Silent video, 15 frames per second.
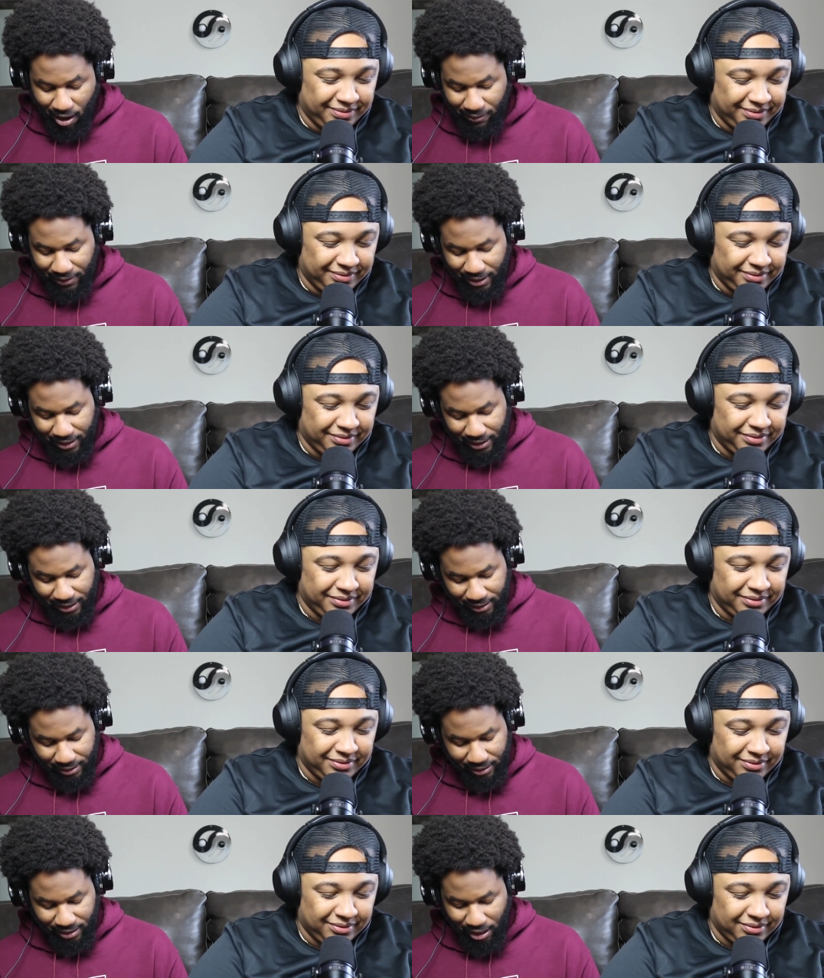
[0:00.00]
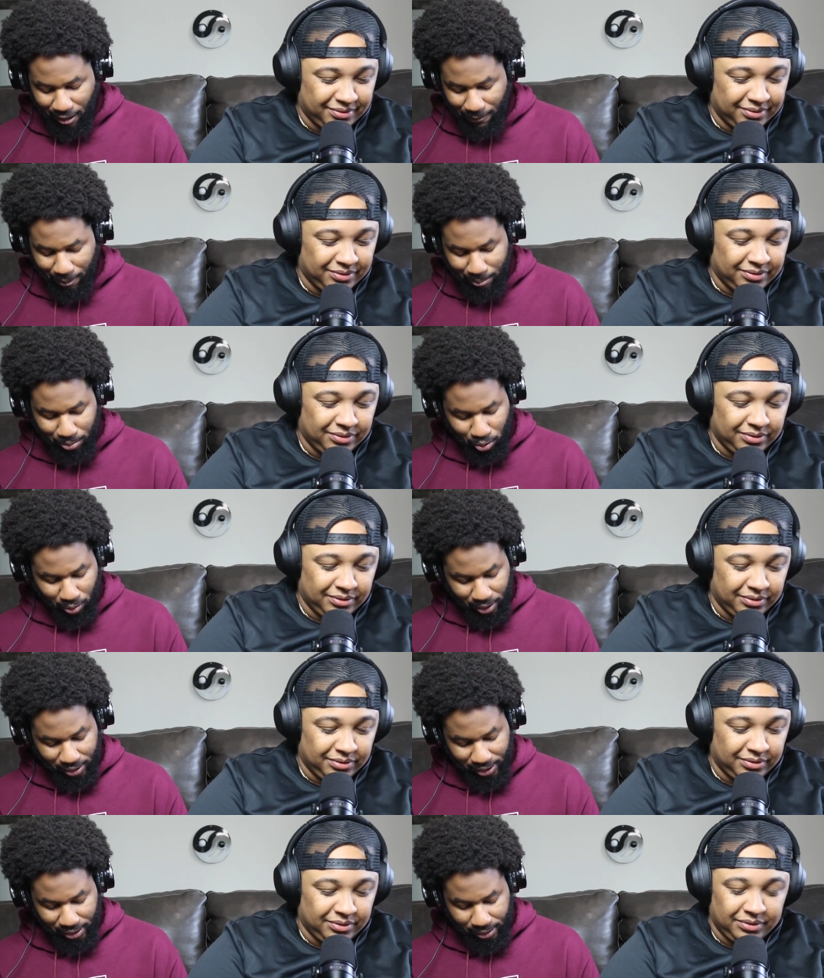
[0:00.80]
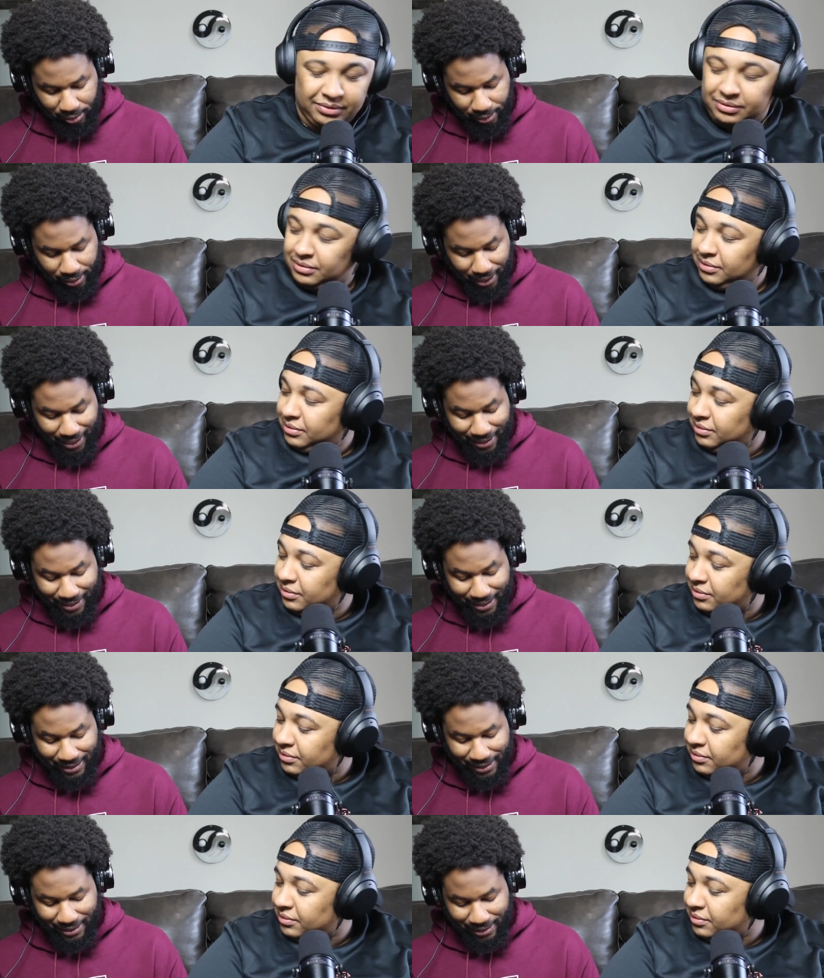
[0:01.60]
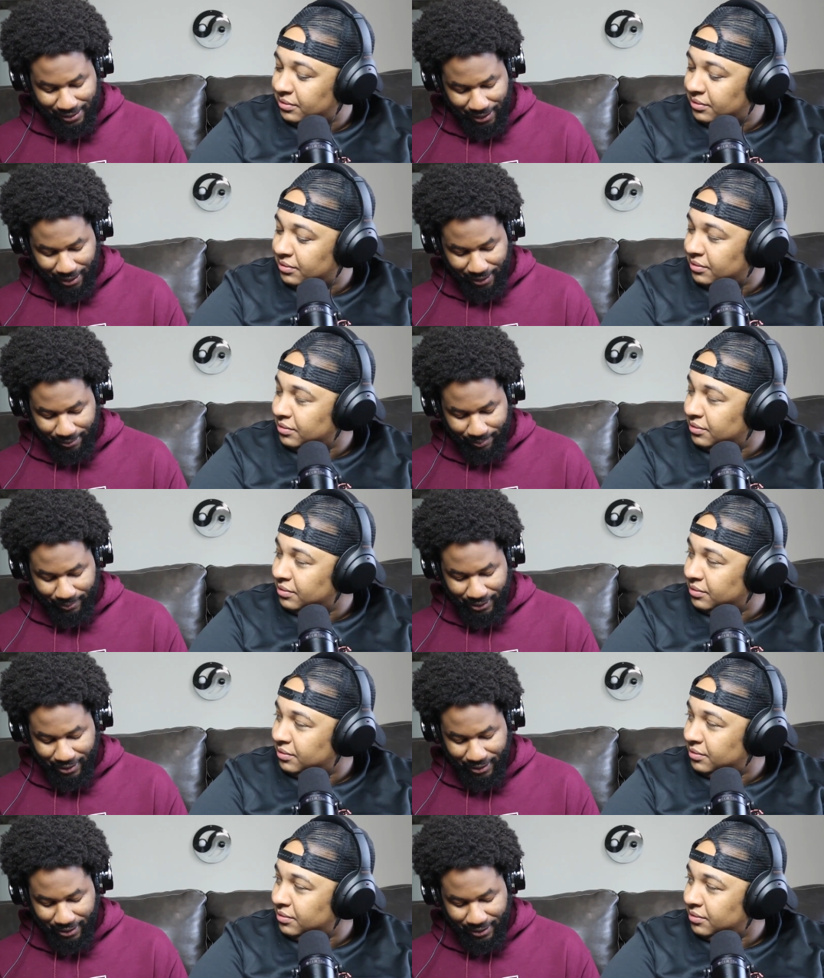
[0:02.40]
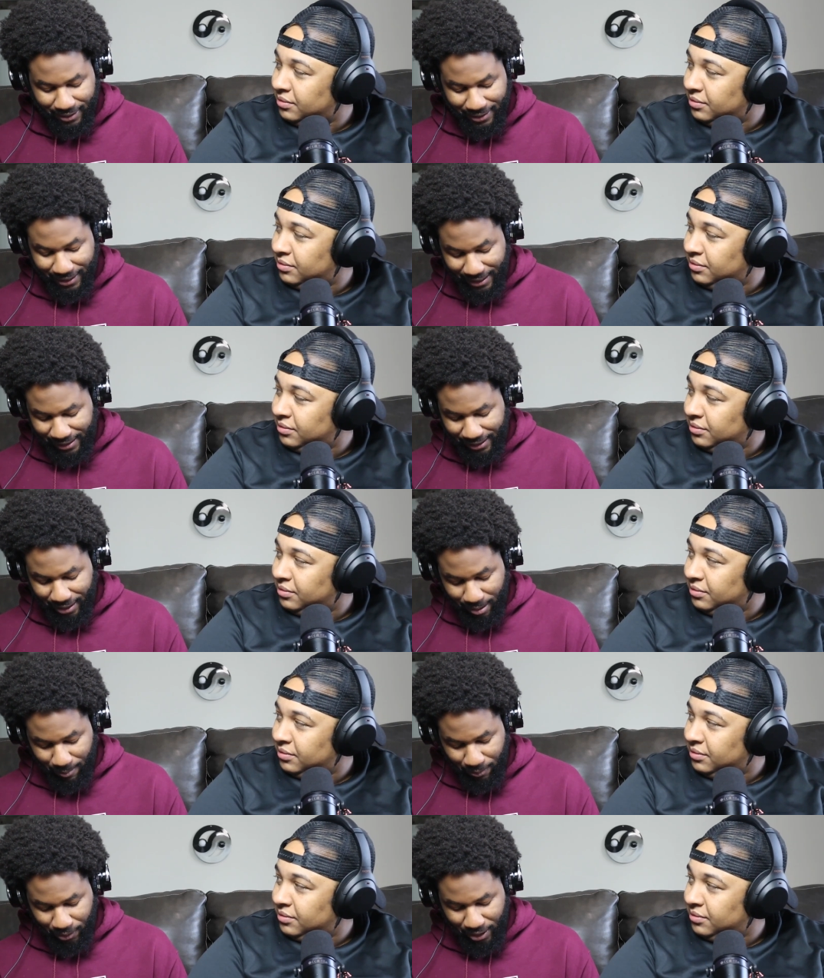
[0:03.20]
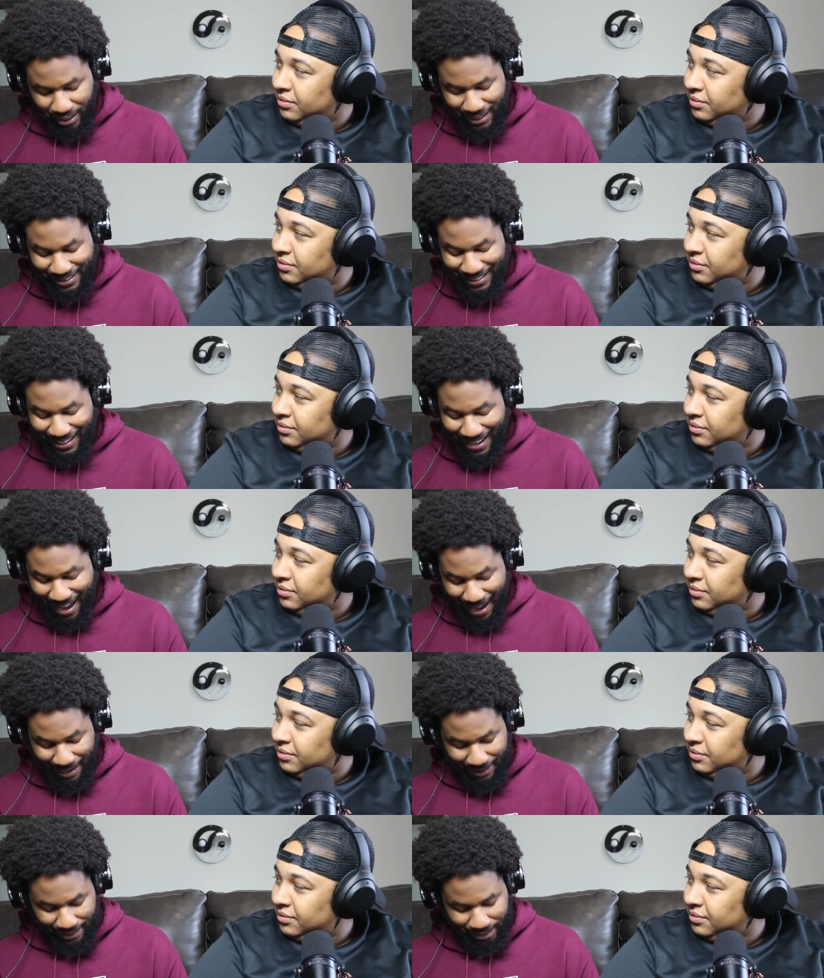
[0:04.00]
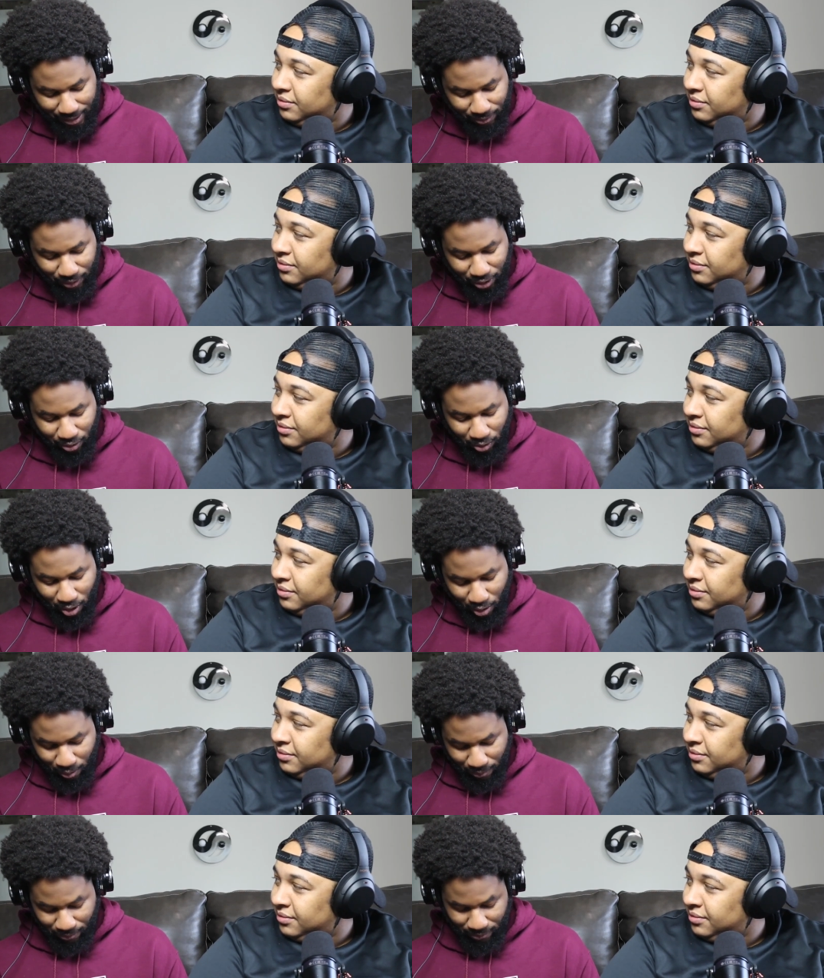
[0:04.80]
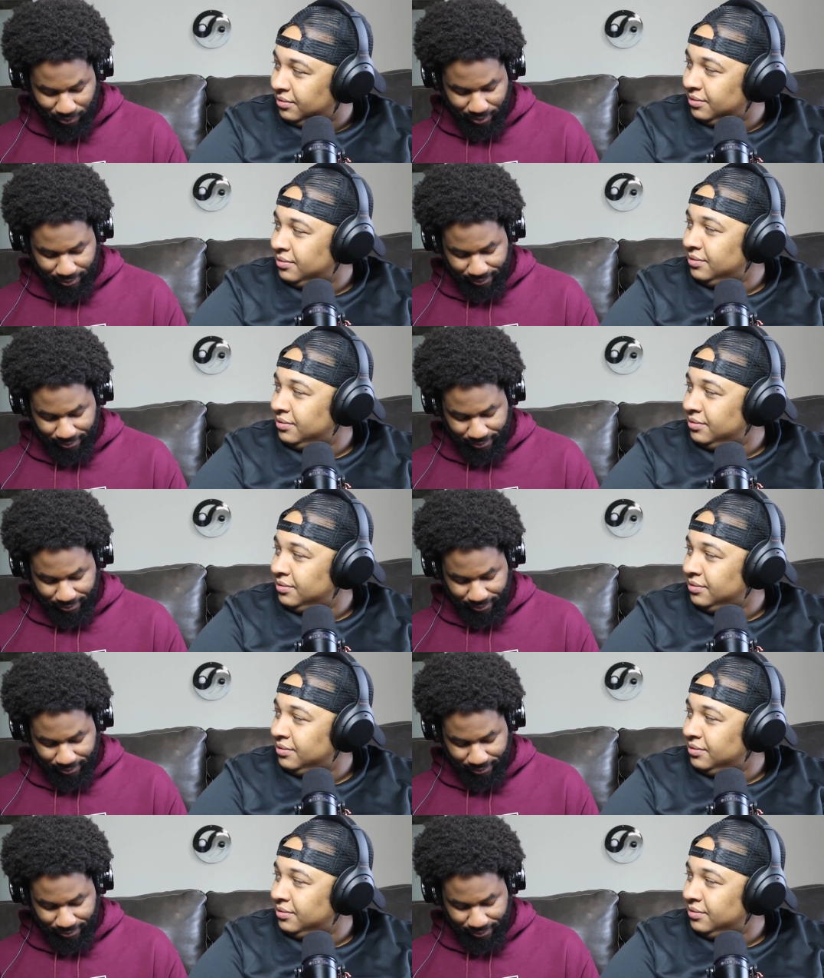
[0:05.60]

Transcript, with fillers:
Speaker 1: often leads to self-absorption and discontent. Discomfort is a catalyst for growth.